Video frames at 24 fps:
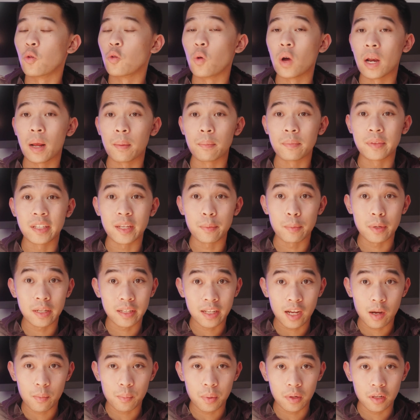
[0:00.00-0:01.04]
when I'm dimming
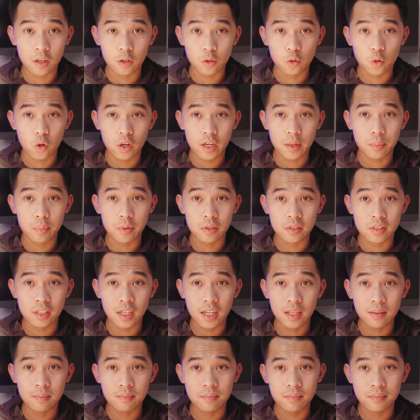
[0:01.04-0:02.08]
down below
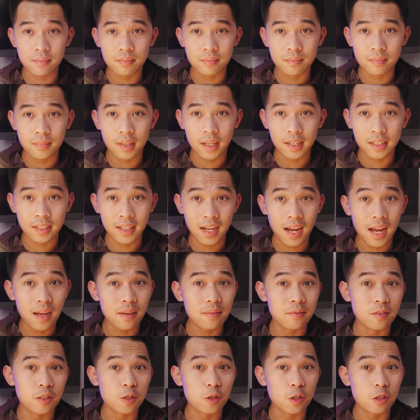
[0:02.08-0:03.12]
20%, like that,
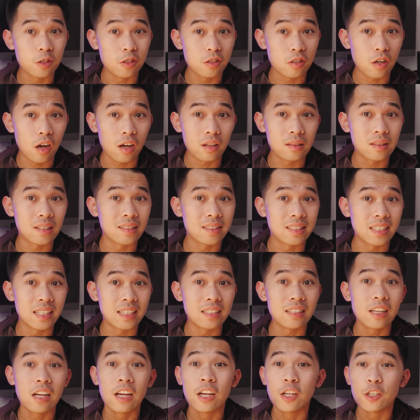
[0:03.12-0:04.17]
you just saw the
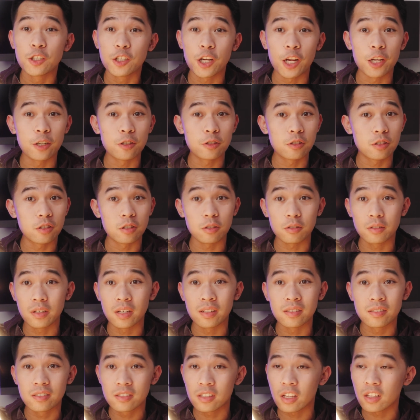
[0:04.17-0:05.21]
tint change to
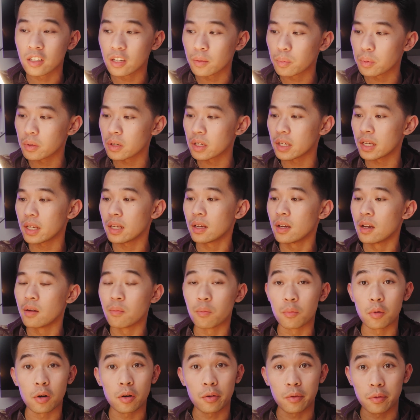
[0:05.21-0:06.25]
considerably
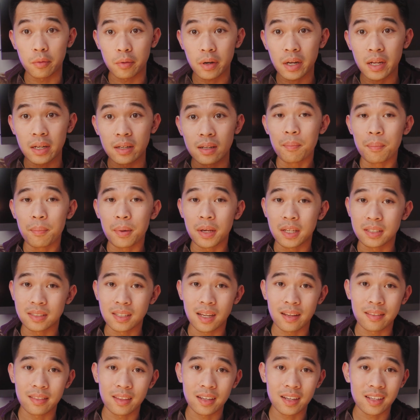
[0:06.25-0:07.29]
more green because
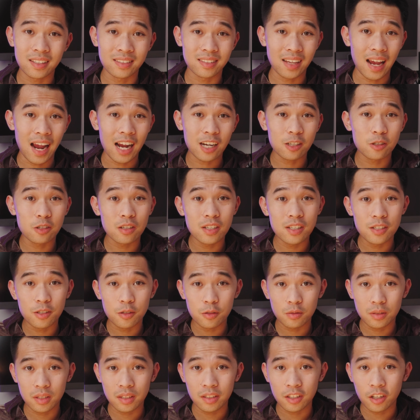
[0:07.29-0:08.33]
I think it's actually
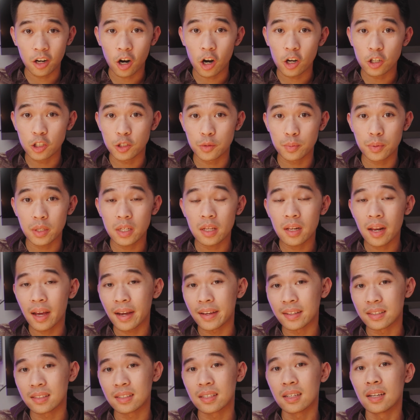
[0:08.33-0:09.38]
using the RGB
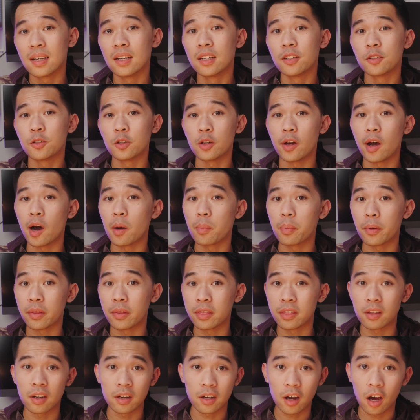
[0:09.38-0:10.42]
lights to help with
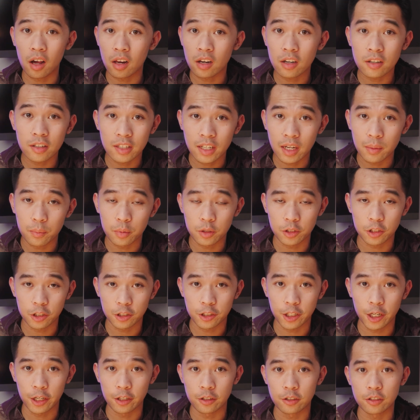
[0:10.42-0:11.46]
the color temperature
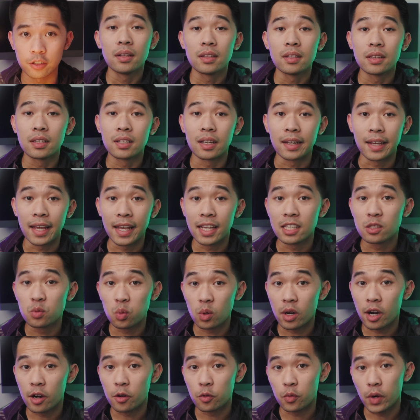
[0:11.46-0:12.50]
change. The case
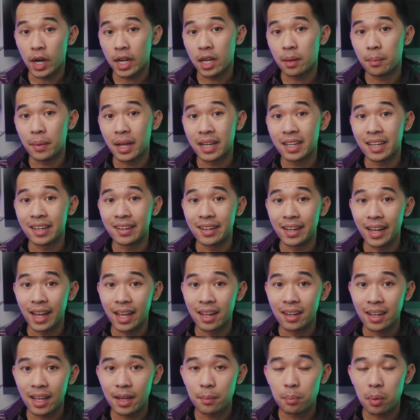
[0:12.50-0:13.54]
where I recommend the
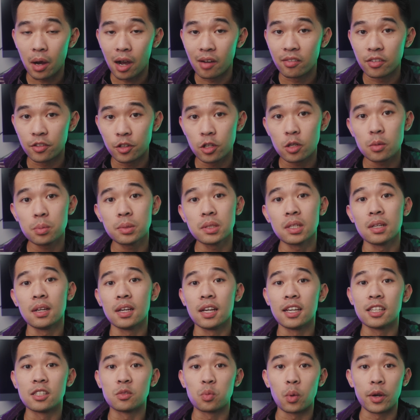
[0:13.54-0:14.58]
Nanlite Pavotubes
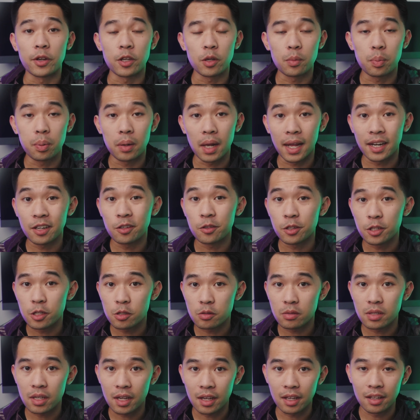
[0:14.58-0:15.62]
is when you plan to
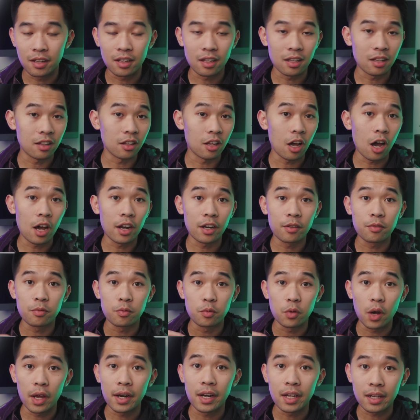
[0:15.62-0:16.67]
use it in a lot of
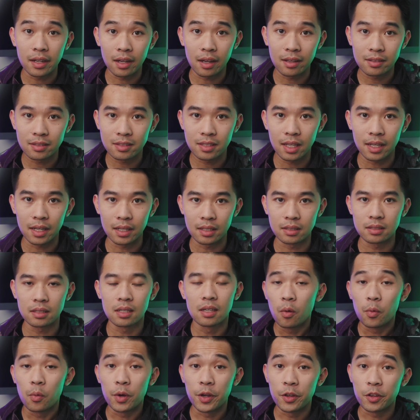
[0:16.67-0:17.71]
run and gun settings,
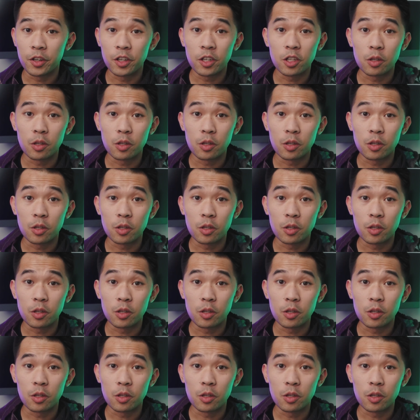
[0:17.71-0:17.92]
where you need